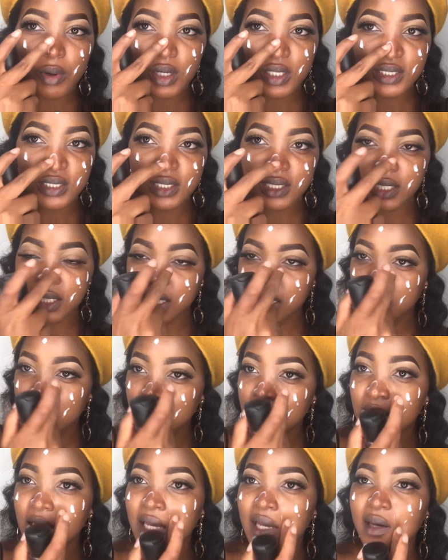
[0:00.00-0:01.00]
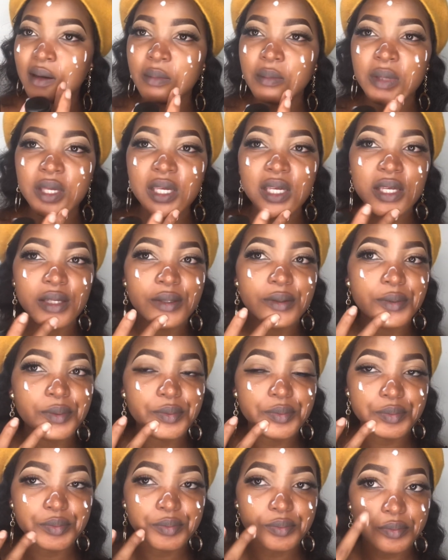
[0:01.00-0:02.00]
skin like me,
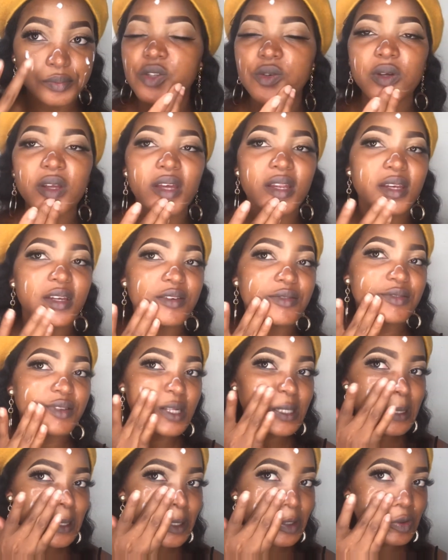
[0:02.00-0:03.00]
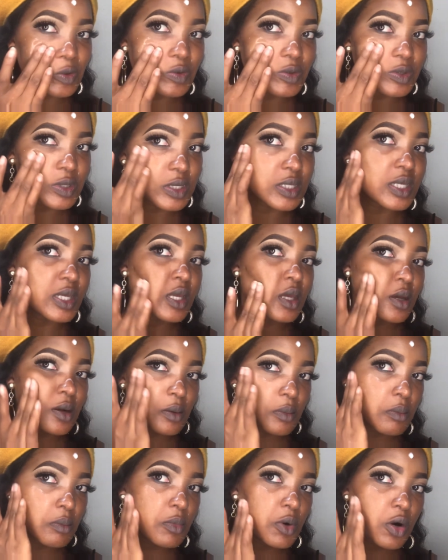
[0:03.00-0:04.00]
you can definitely use
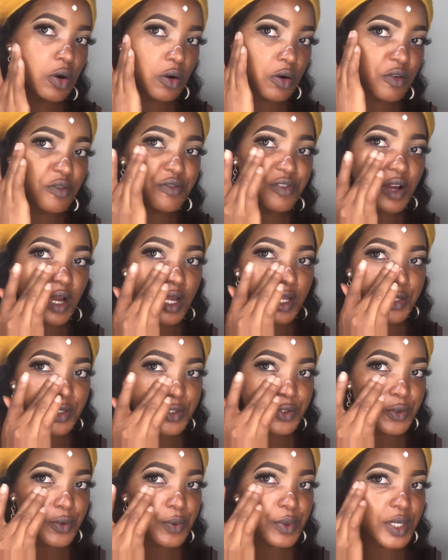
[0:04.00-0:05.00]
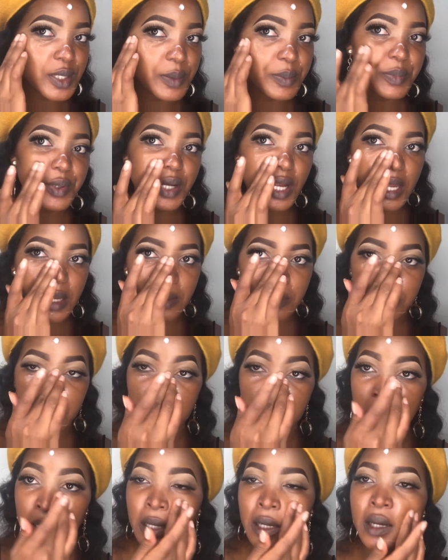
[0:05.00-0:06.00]
more of a dewy
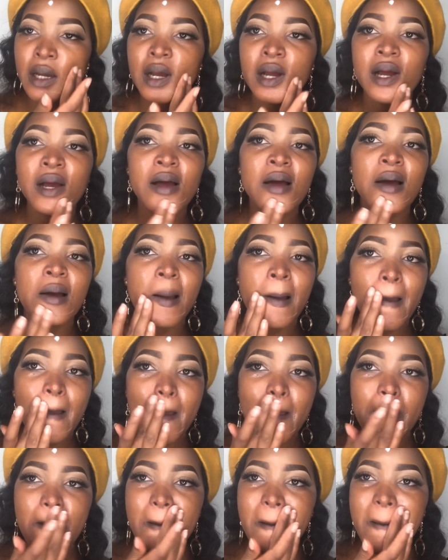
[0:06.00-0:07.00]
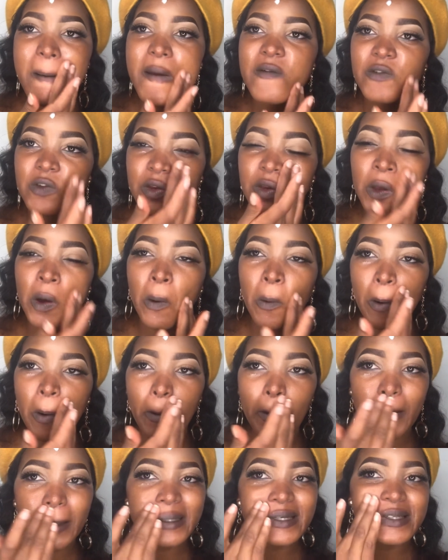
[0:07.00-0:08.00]
primer if you don't
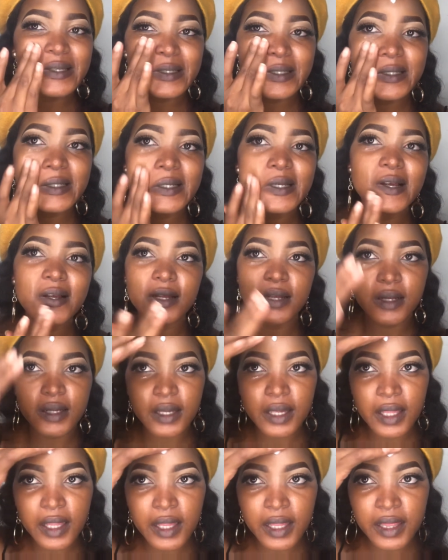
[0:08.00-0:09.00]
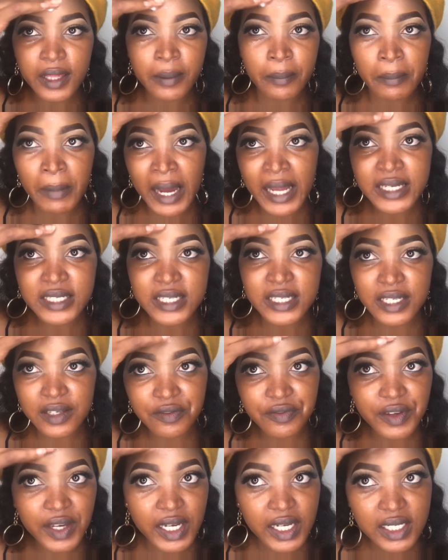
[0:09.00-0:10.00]
want the matte
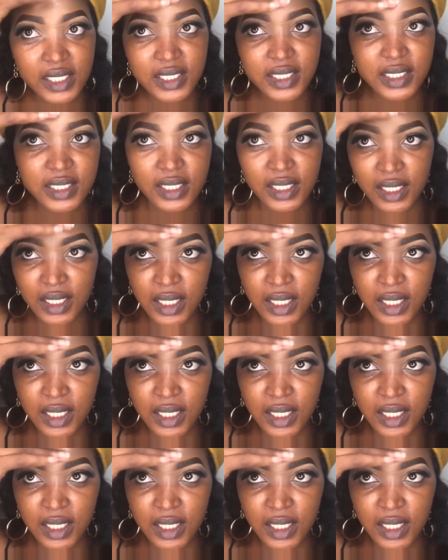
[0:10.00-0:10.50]
effect.